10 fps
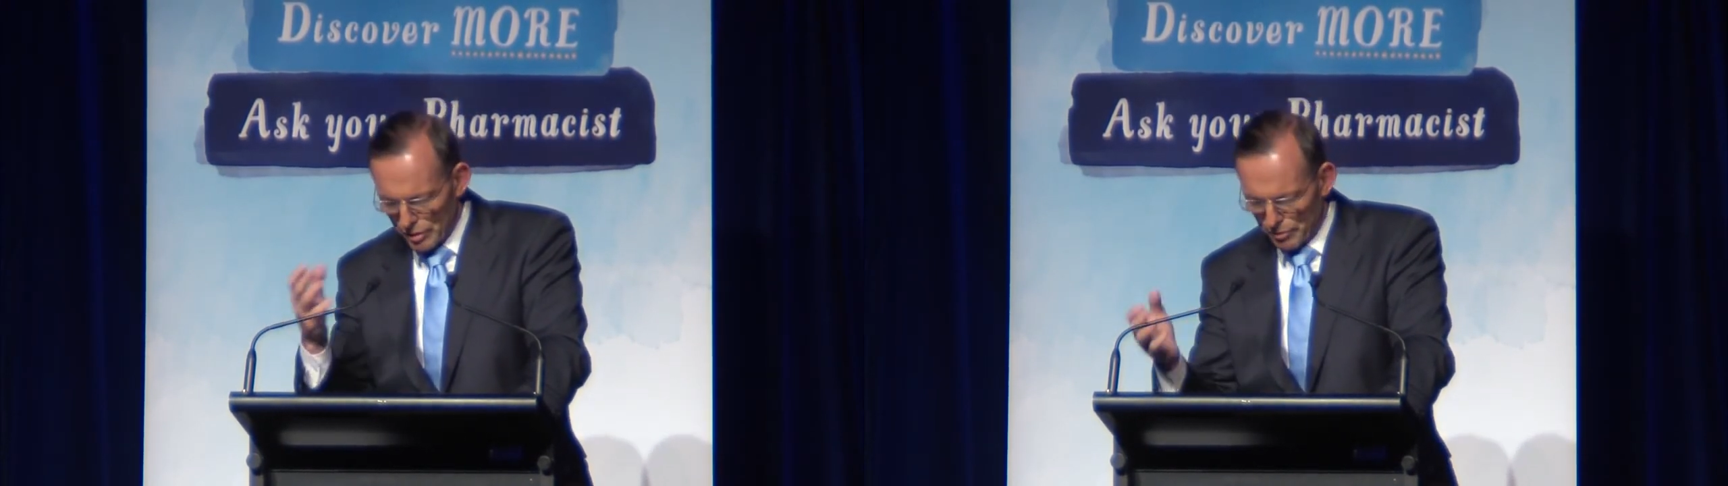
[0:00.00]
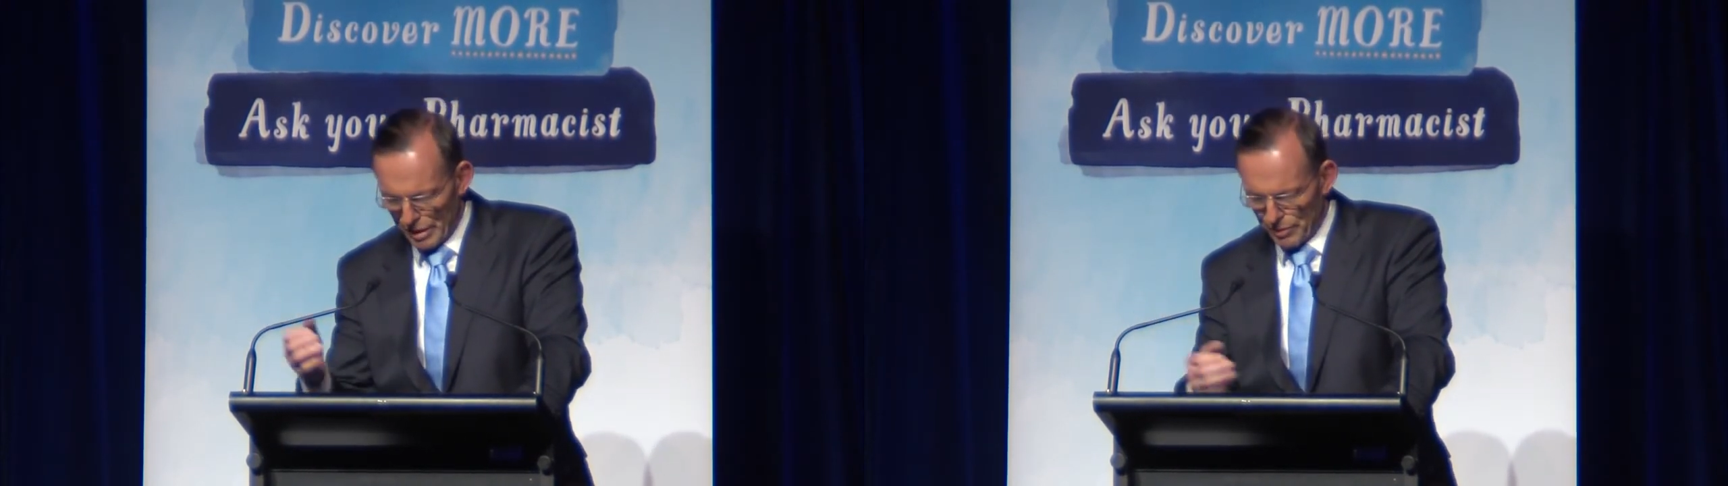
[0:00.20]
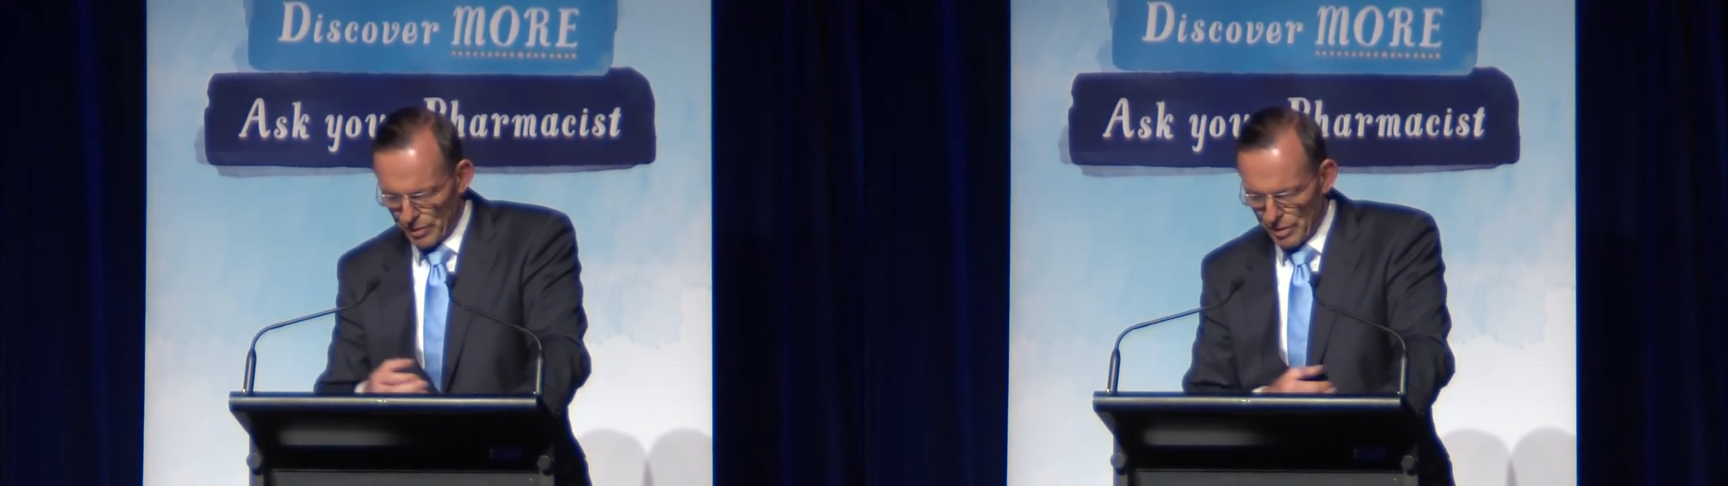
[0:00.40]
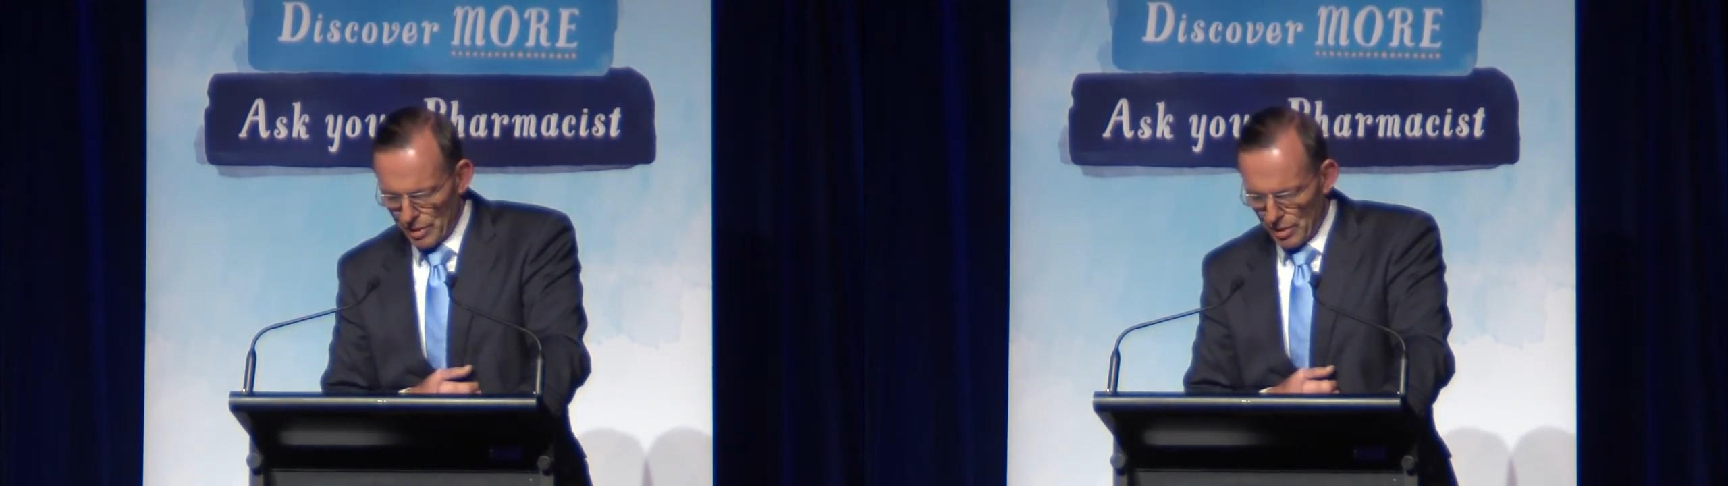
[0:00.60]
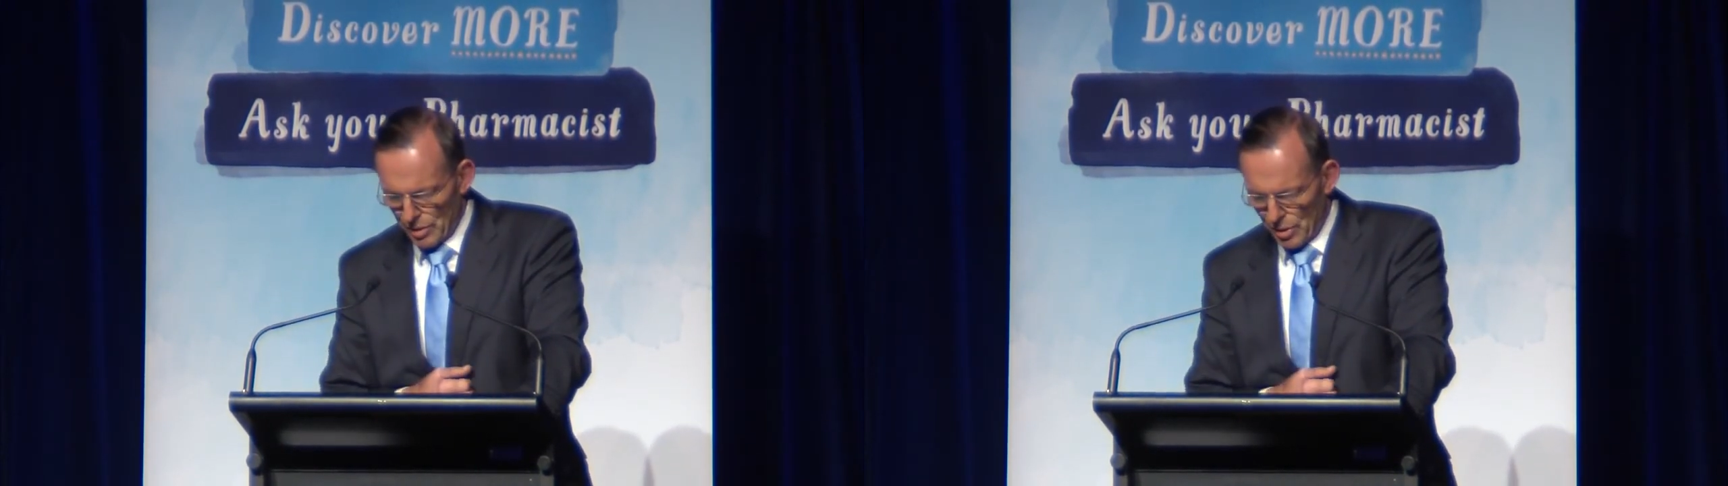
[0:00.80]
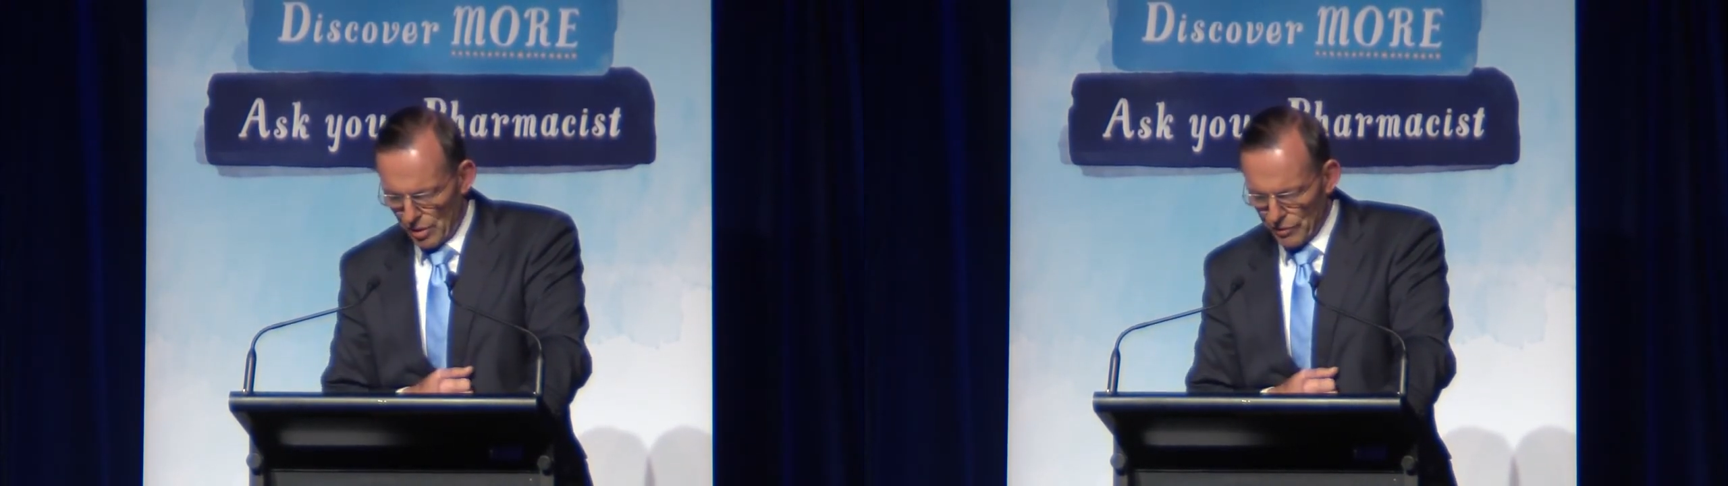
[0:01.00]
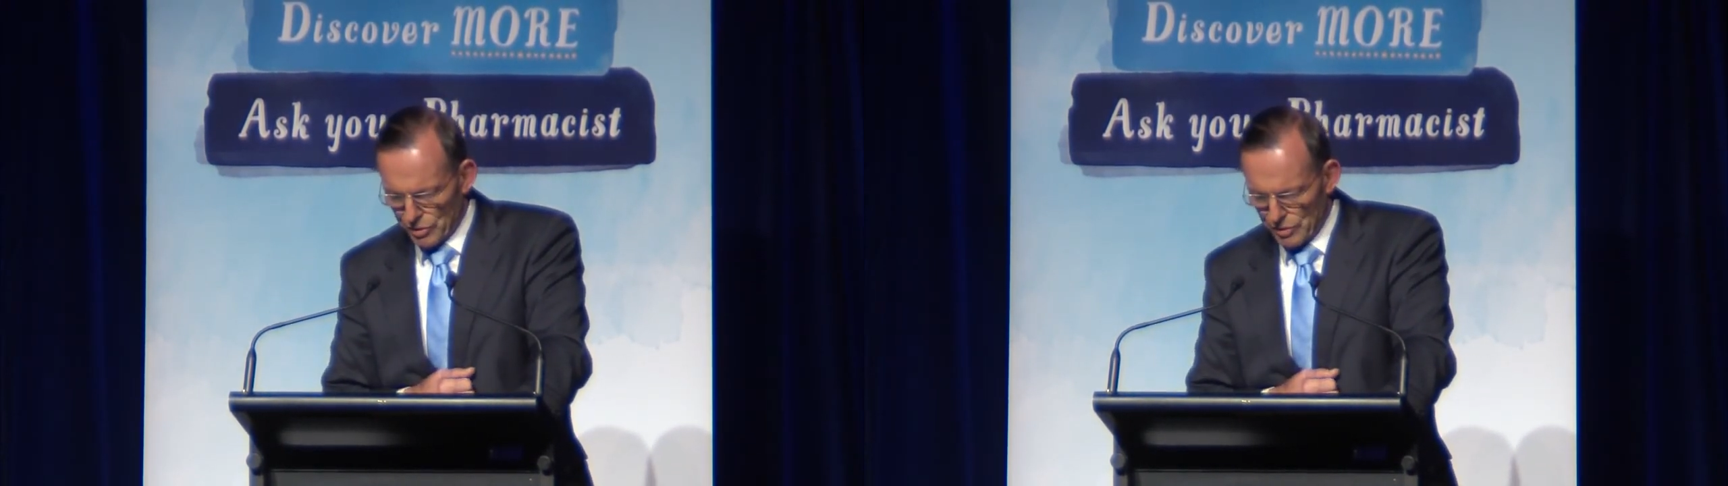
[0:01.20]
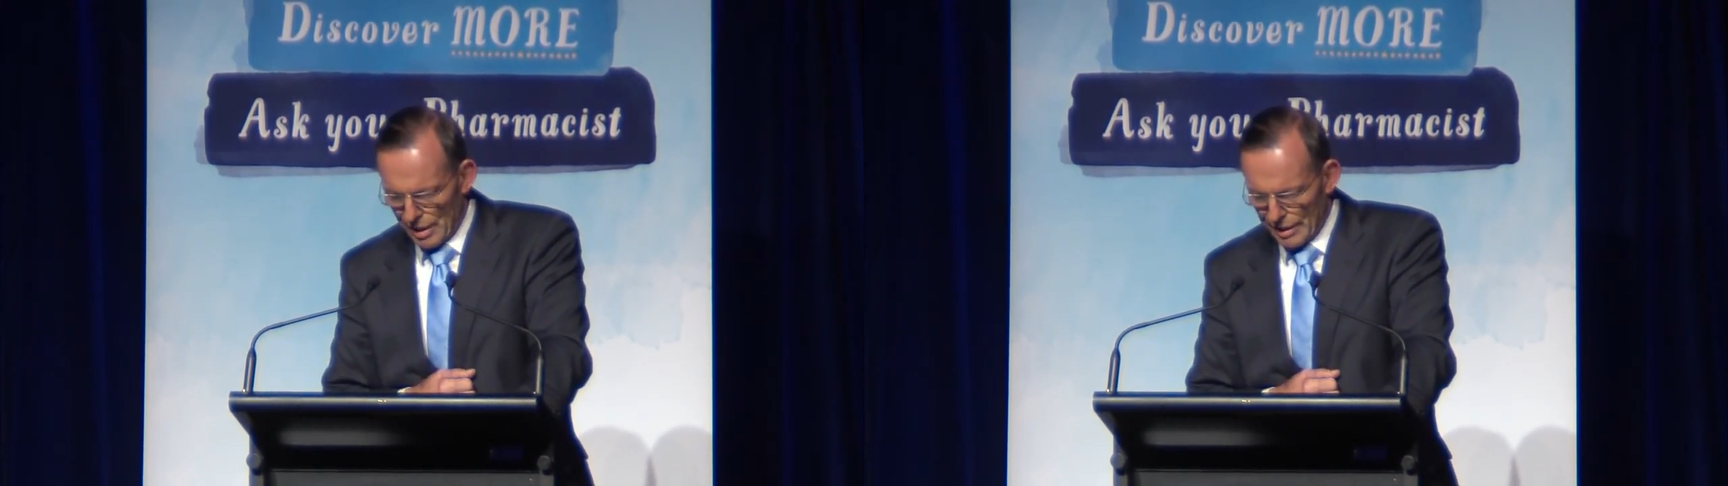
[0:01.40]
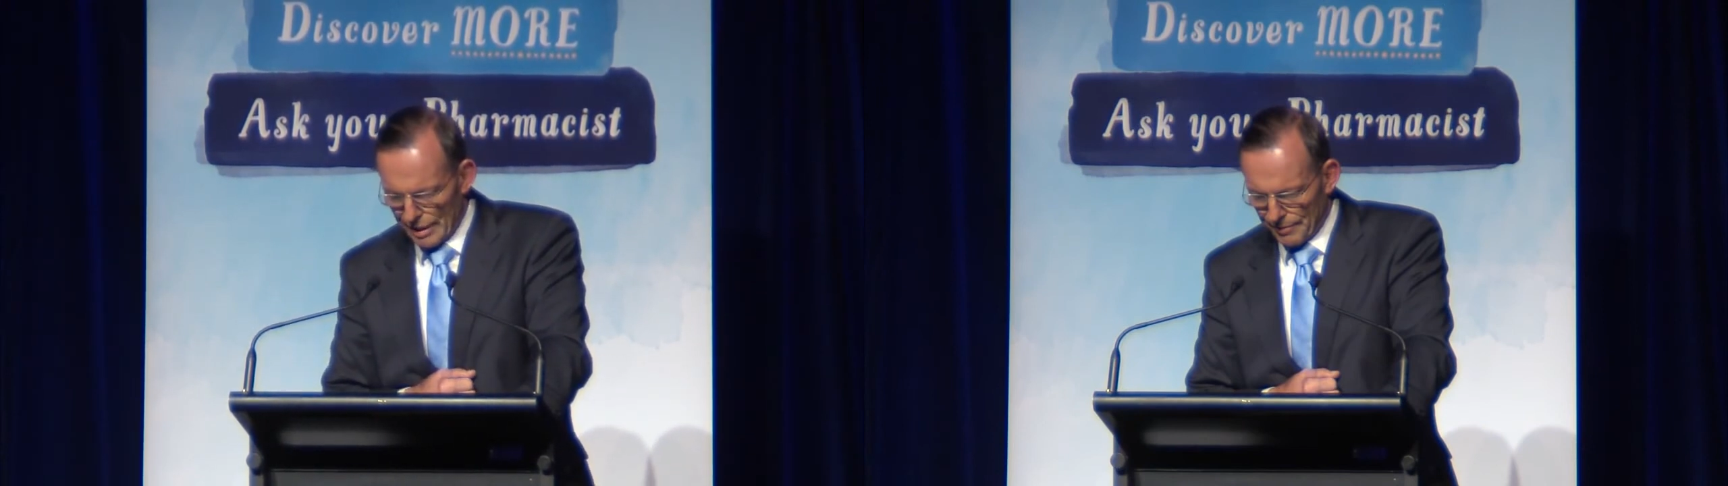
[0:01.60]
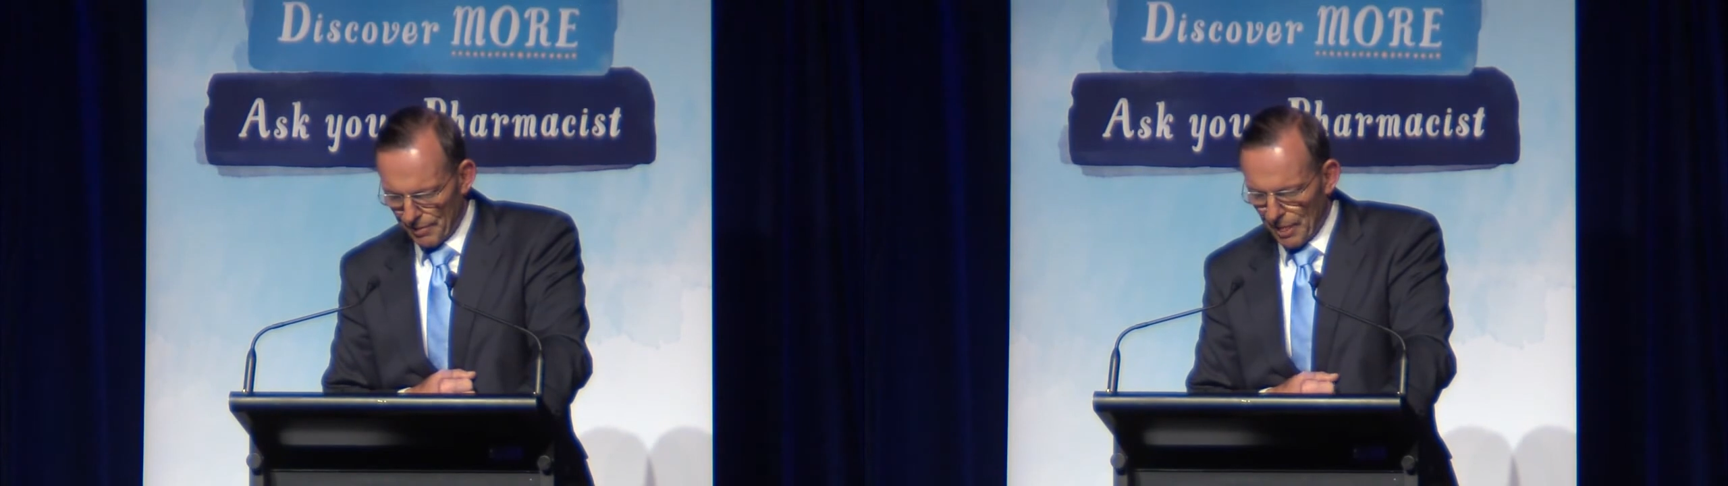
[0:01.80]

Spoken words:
people of Australia.